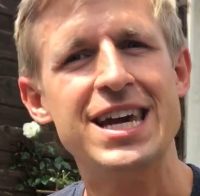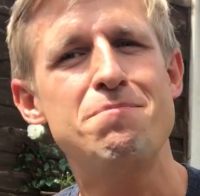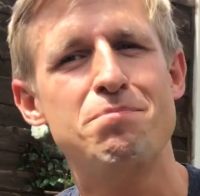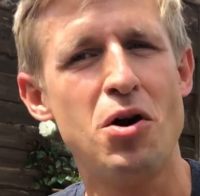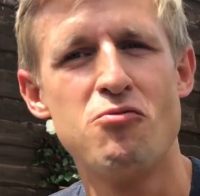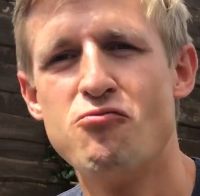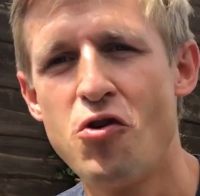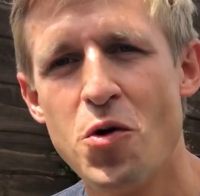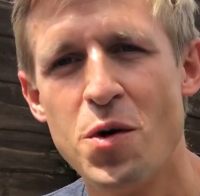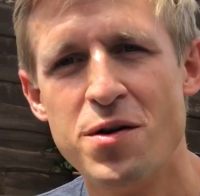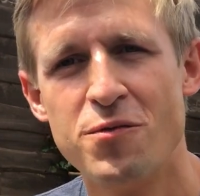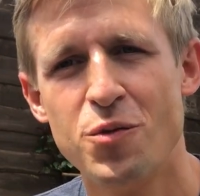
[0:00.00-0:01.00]
keep on
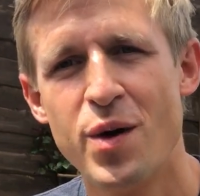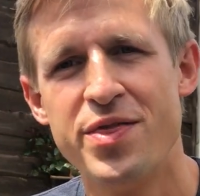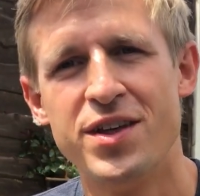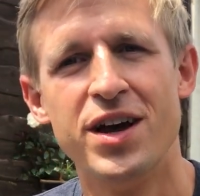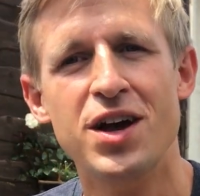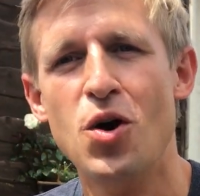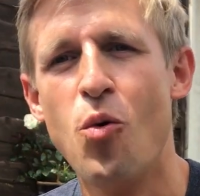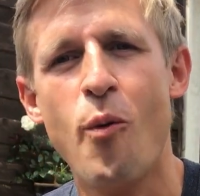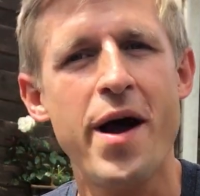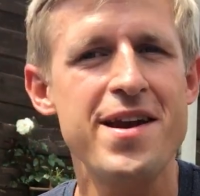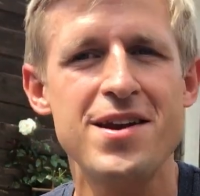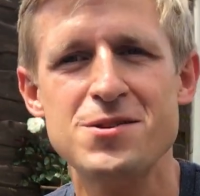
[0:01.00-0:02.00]
rowing when the
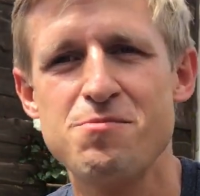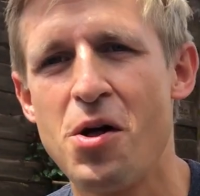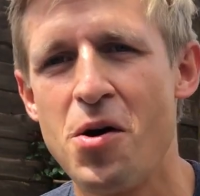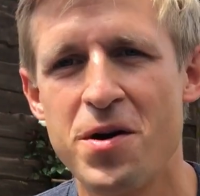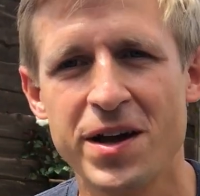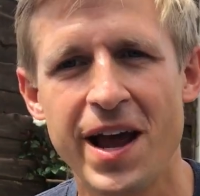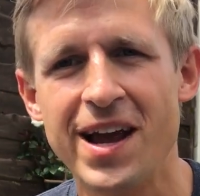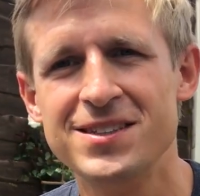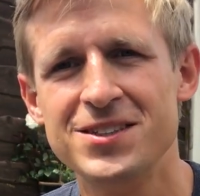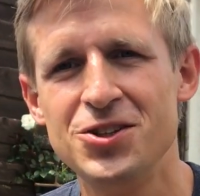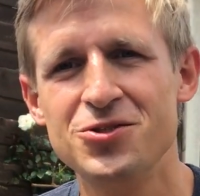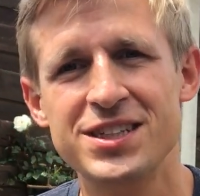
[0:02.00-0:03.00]
wind is blowing
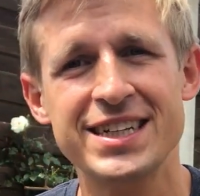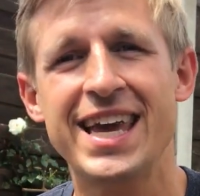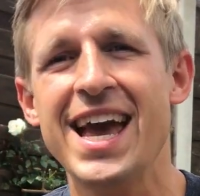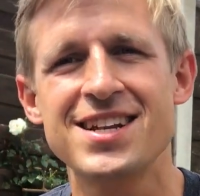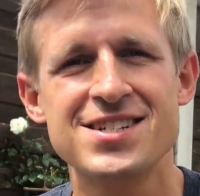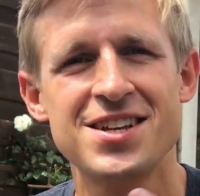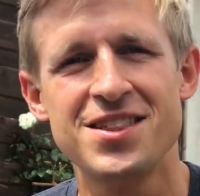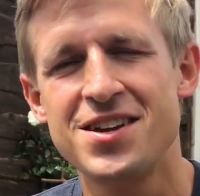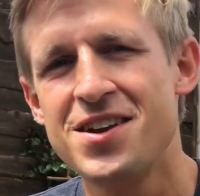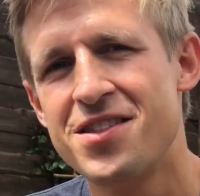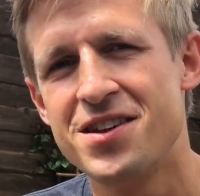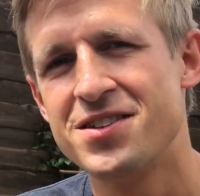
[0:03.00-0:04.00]
against you to get to
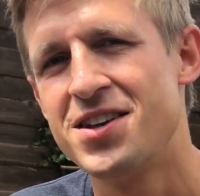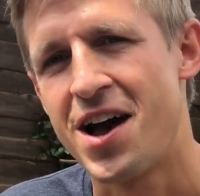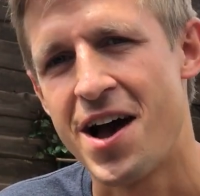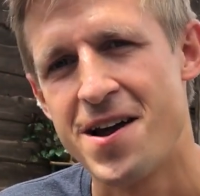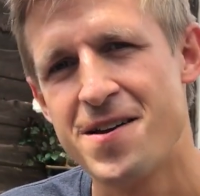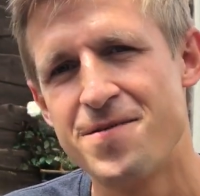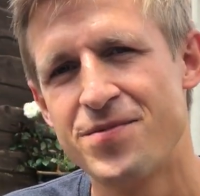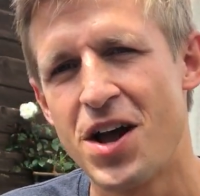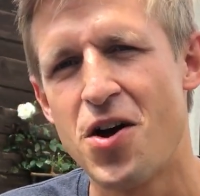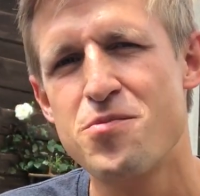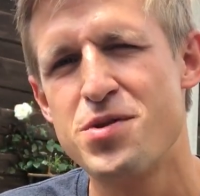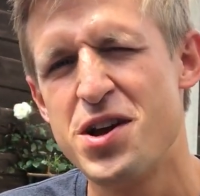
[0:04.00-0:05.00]
the other side.
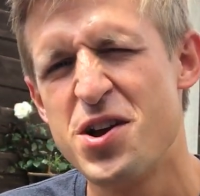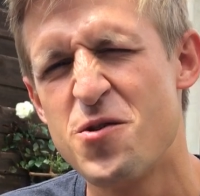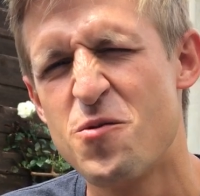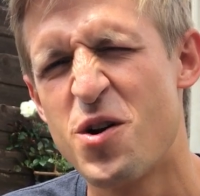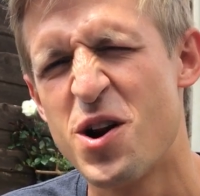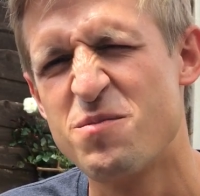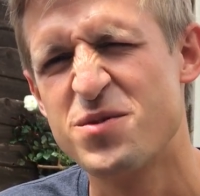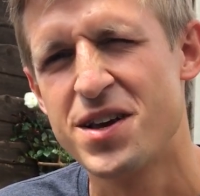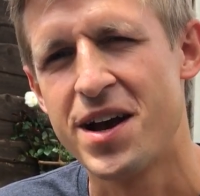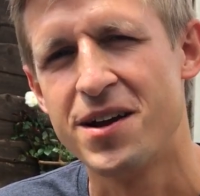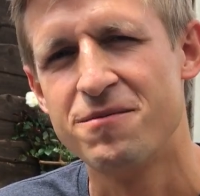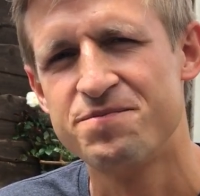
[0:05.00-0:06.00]
I hope you're hearing what I'm
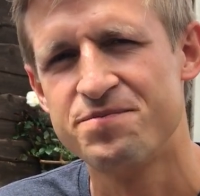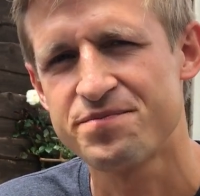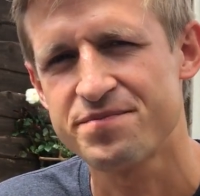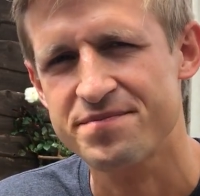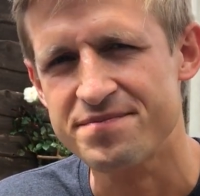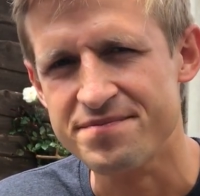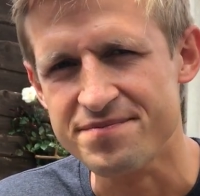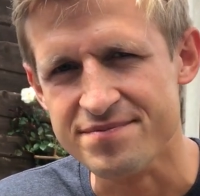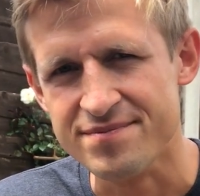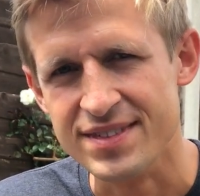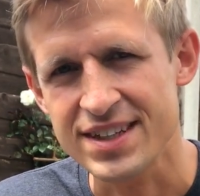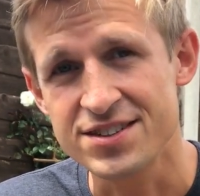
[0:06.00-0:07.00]
saying.
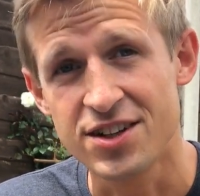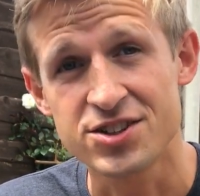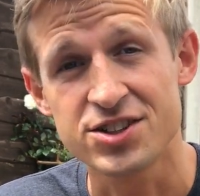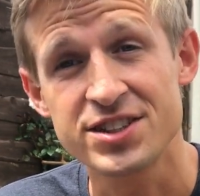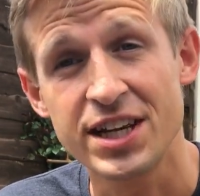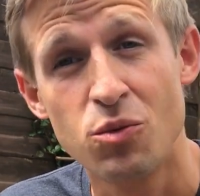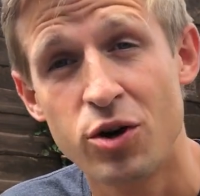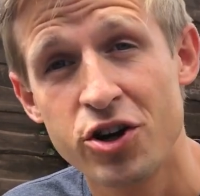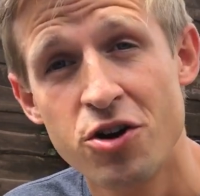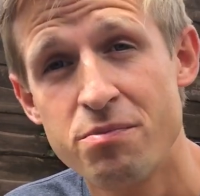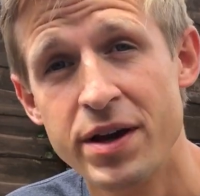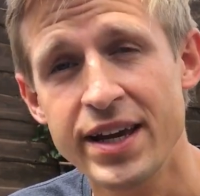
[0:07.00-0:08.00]
It's not just seeing
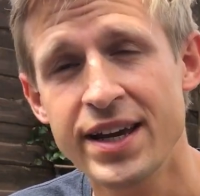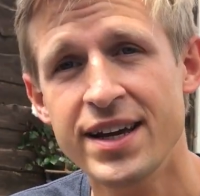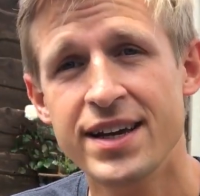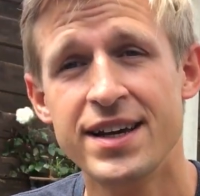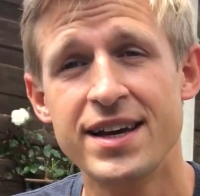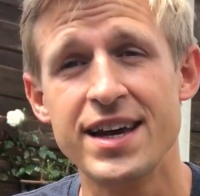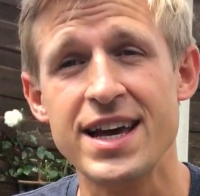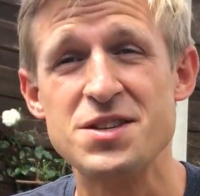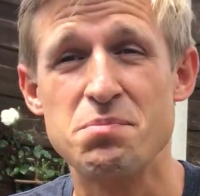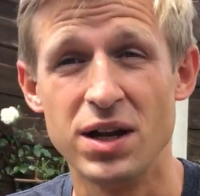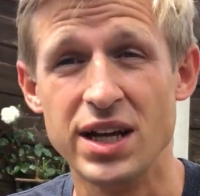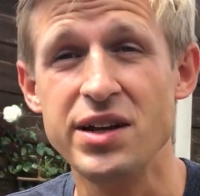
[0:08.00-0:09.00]
what could be,
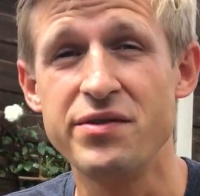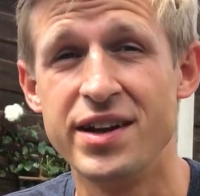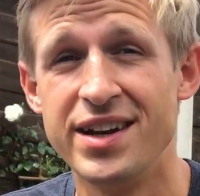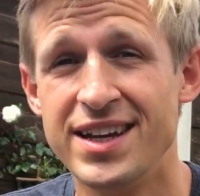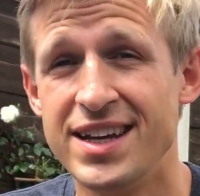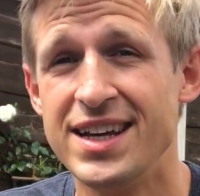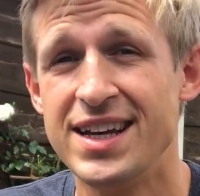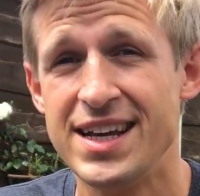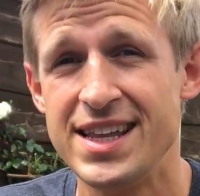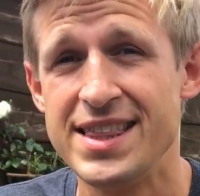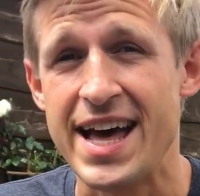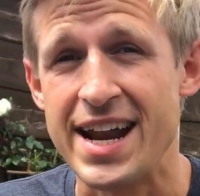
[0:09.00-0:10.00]
it's believing
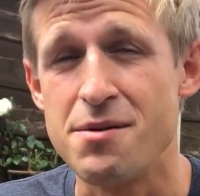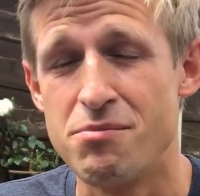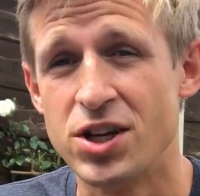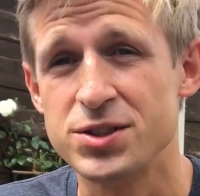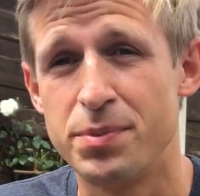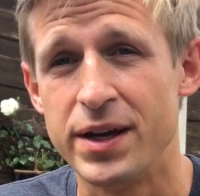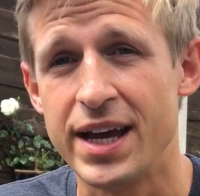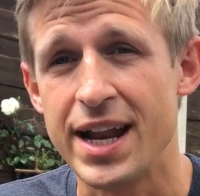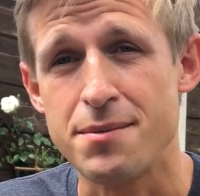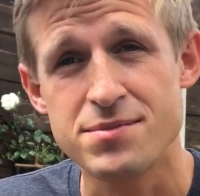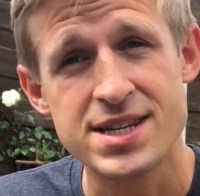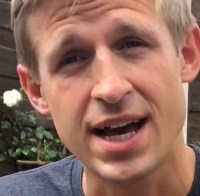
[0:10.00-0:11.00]
that it must be. And
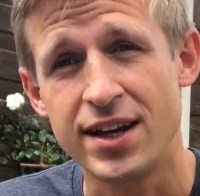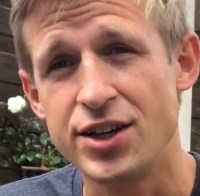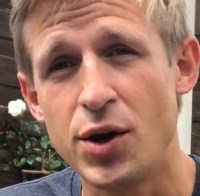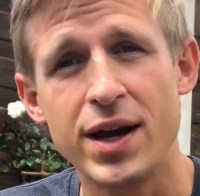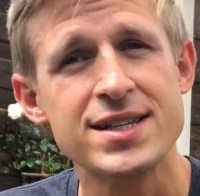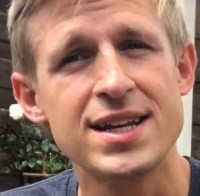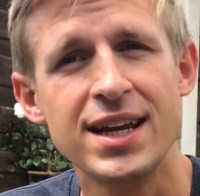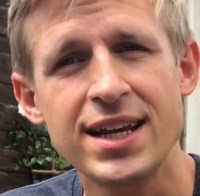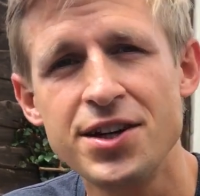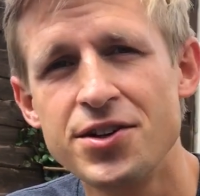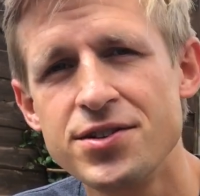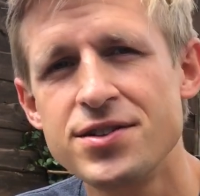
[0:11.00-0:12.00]
I'm telling you, as
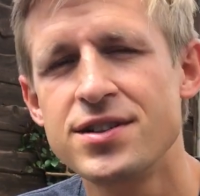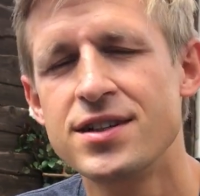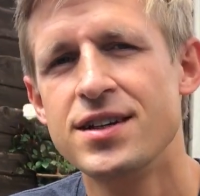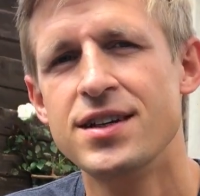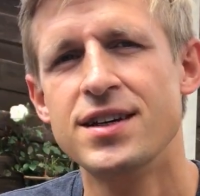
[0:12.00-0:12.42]
leaders